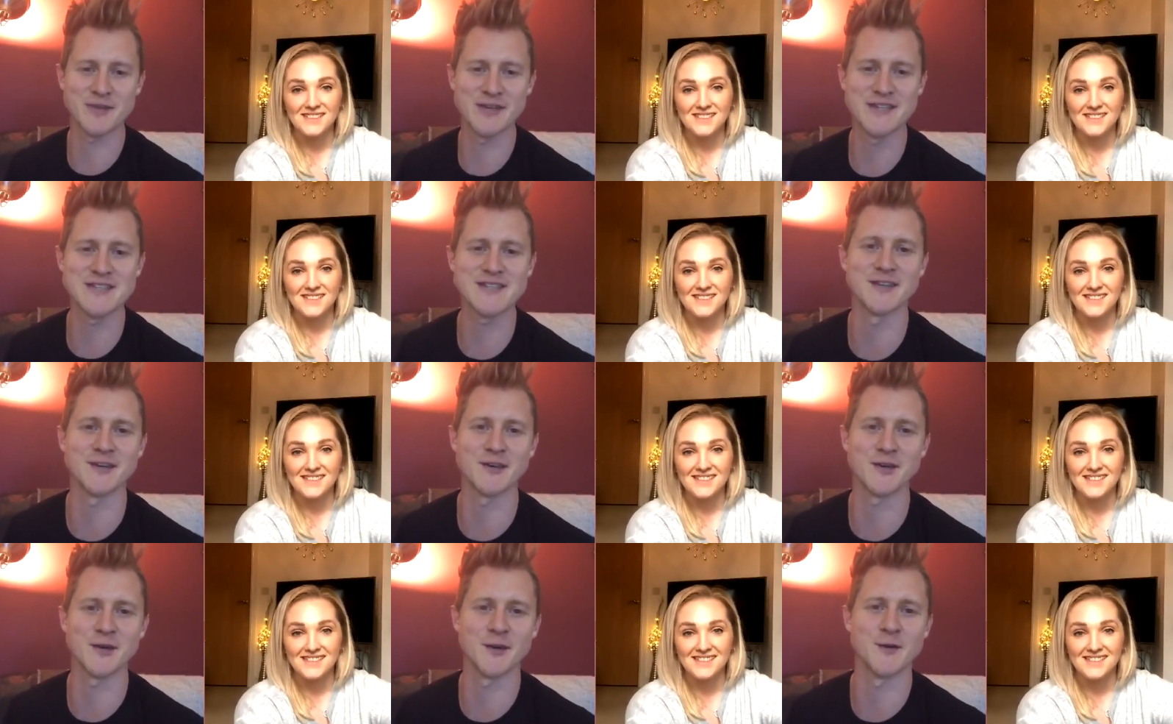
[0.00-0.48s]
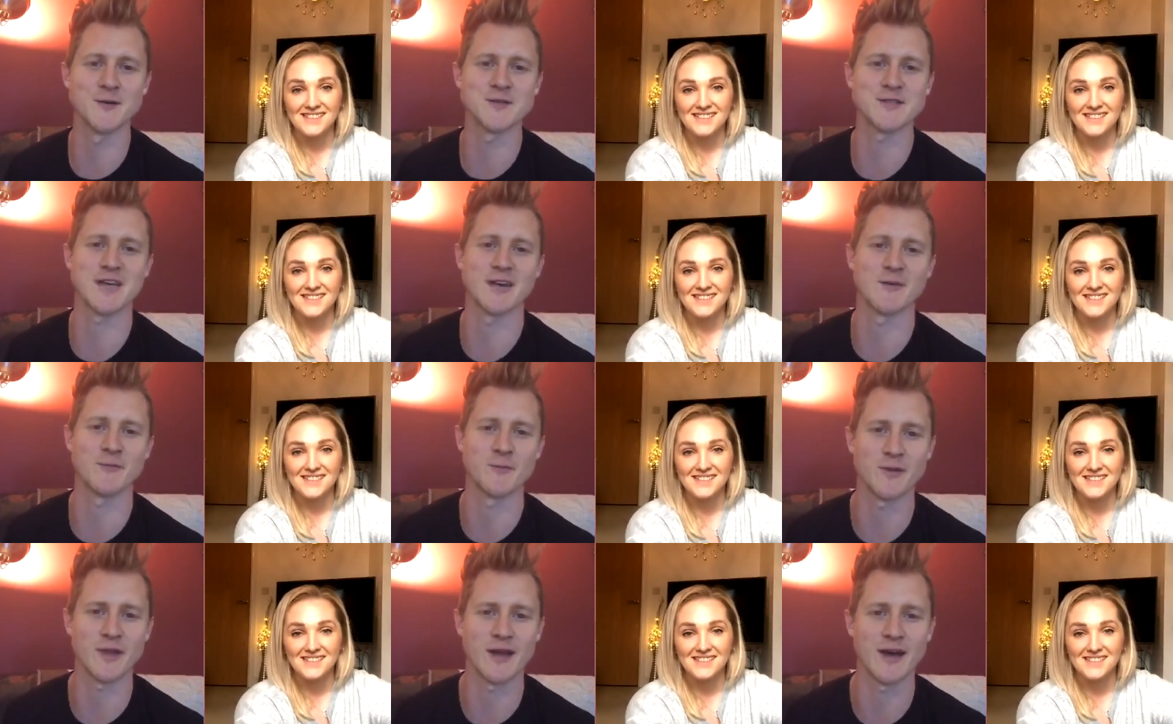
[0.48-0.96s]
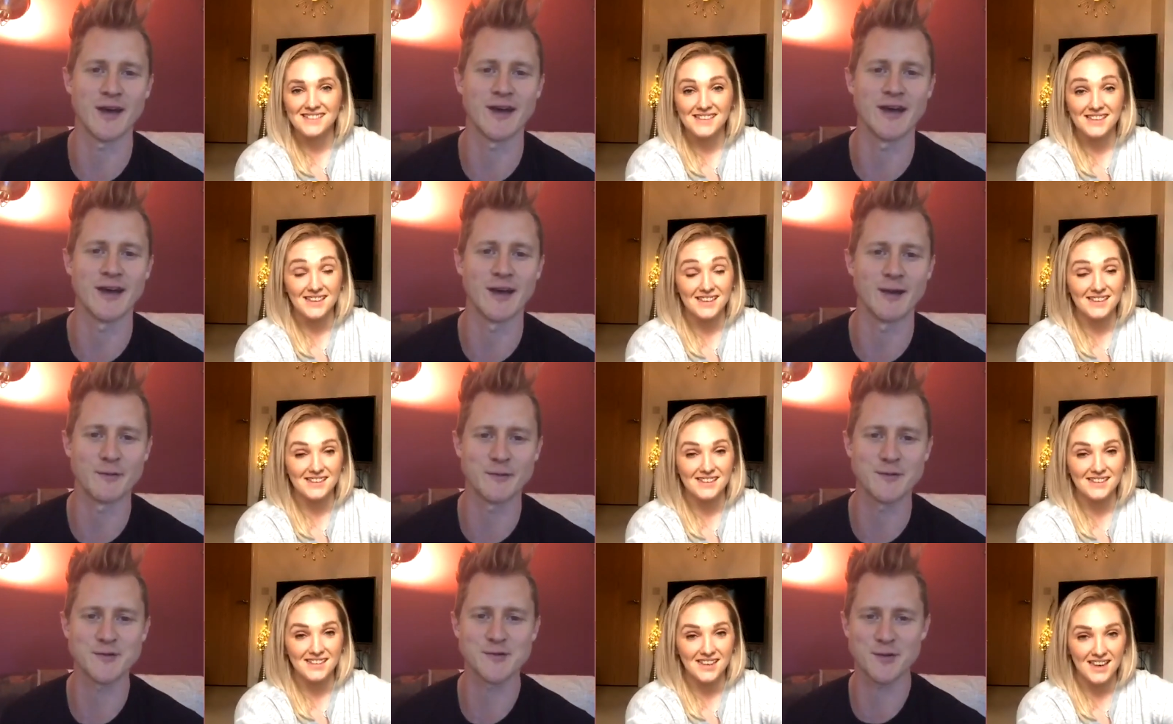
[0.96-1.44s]
Speaker 1: that girls have with our hair. We
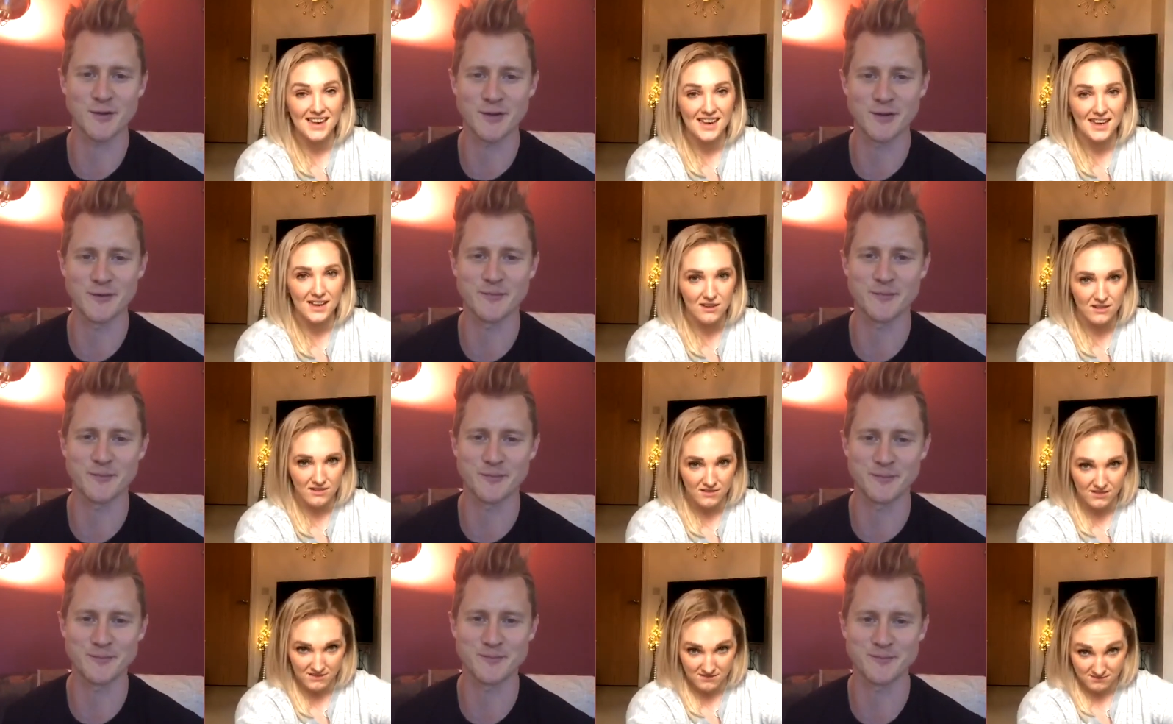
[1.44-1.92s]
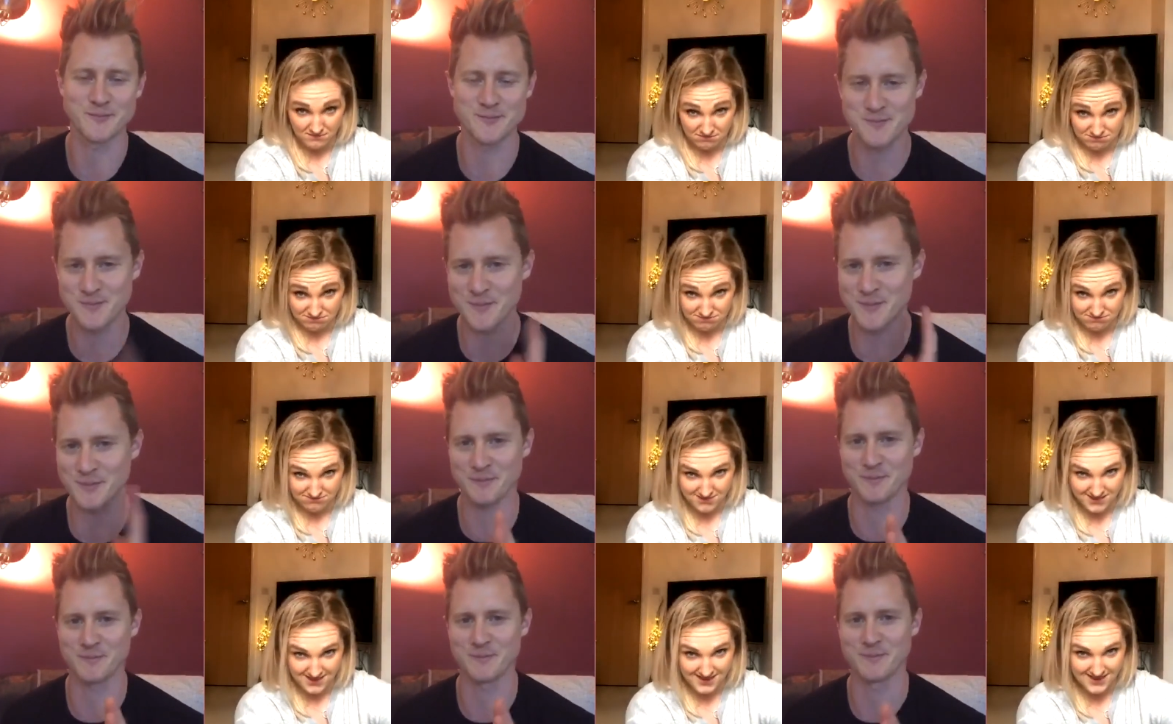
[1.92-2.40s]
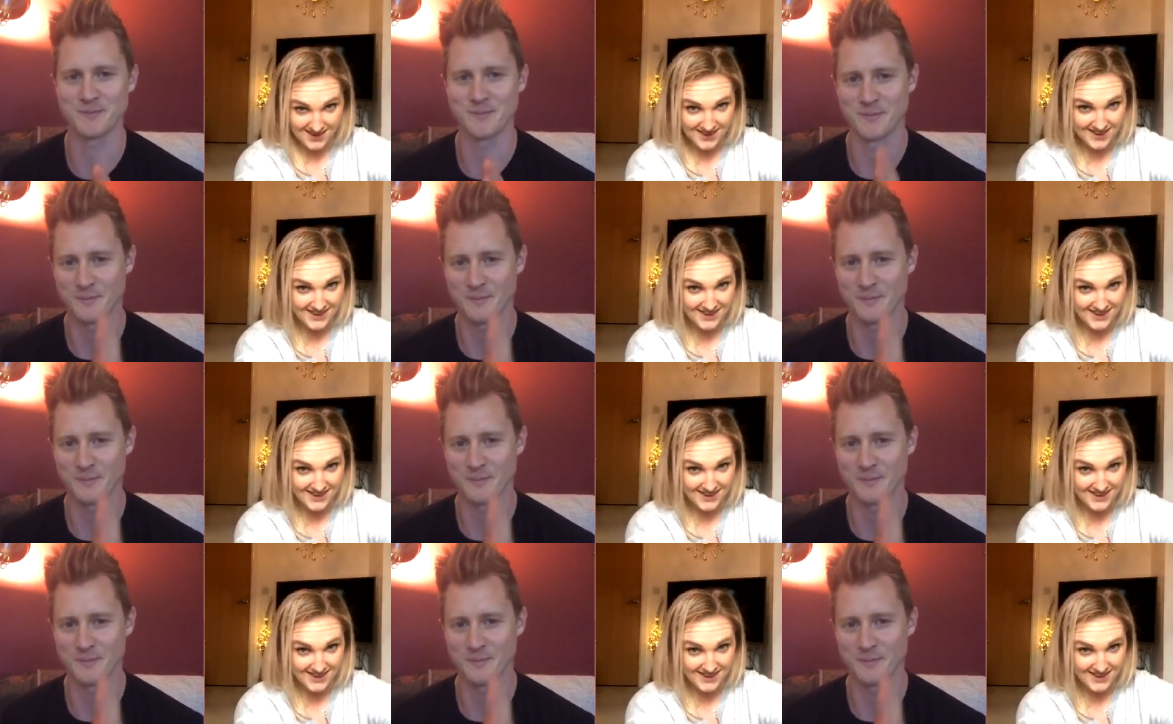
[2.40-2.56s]
off. Yeah.